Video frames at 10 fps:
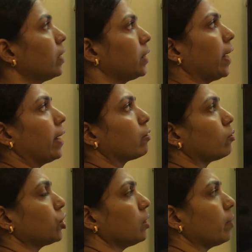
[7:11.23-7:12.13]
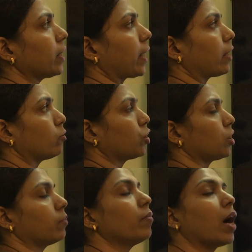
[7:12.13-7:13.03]
The androecium and
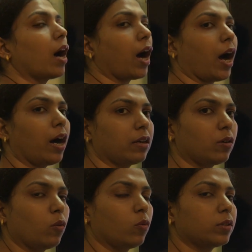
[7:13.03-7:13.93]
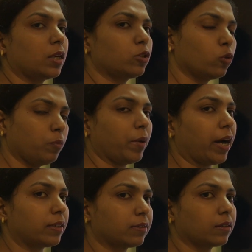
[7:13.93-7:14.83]
gynoecium are the two
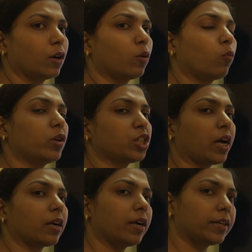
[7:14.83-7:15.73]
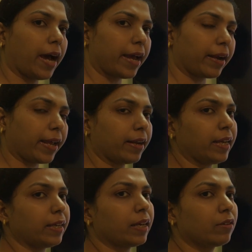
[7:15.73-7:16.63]
parts which are
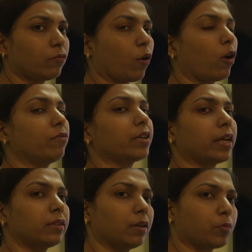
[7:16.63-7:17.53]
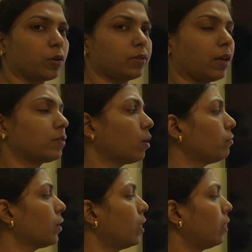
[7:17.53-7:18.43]
directly involved in the process of
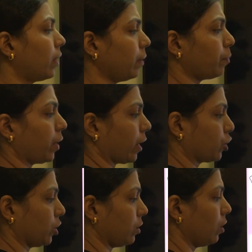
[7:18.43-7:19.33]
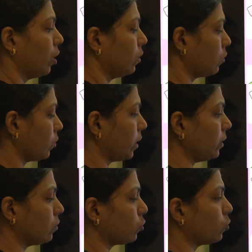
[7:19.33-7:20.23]
reproduction. So
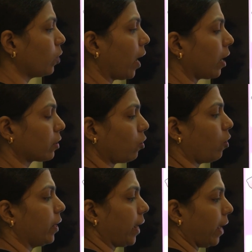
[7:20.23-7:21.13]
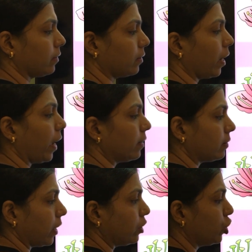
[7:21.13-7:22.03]
these two are called as the
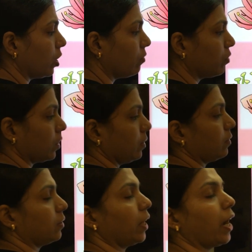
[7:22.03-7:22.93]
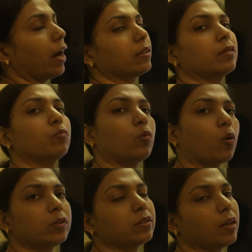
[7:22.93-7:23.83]
essential whorls. They are the
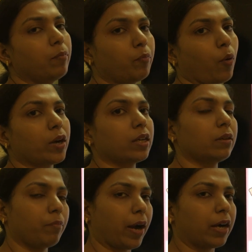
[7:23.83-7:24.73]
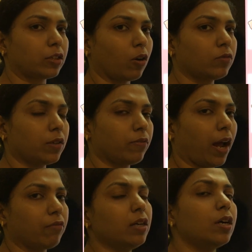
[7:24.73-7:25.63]
most important part of the
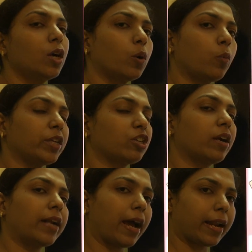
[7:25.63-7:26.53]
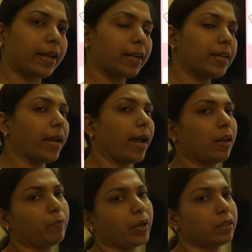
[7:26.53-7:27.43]
flower which directly
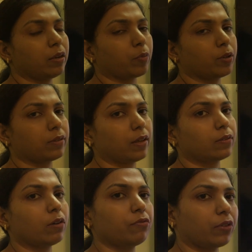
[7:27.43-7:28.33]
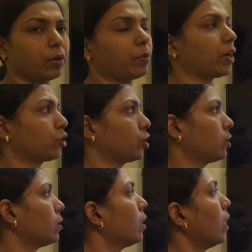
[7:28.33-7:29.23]
help in the process of
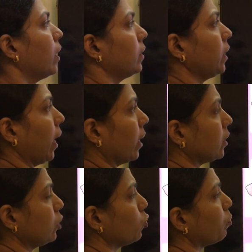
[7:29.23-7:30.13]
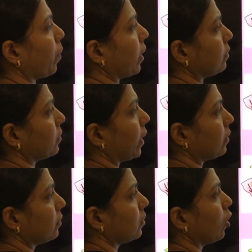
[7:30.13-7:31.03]
reproduction. The other two parts,
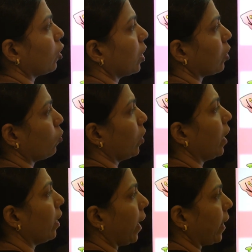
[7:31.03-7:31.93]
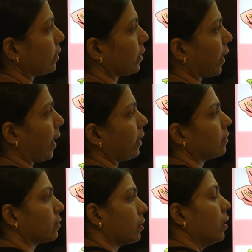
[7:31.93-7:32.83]
that is your corolla and the
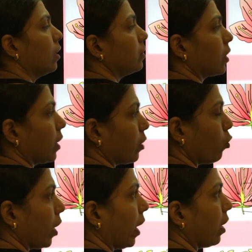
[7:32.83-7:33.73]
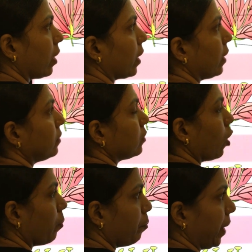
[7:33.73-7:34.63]
calyx. The corolla is
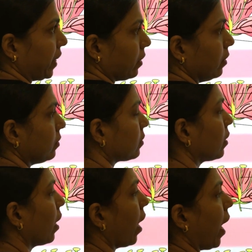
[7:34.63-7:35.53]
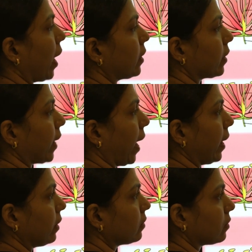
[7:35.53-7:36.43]
your petals and the
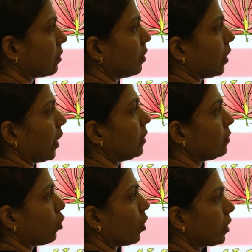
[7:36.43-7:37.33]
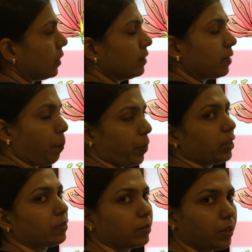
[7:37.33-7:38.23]
calyx is your
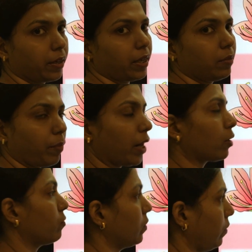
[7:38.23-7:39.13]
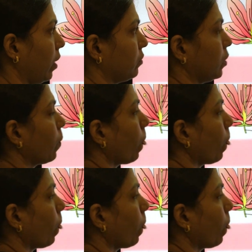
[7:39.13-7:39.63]
sepals, the green part of the flower.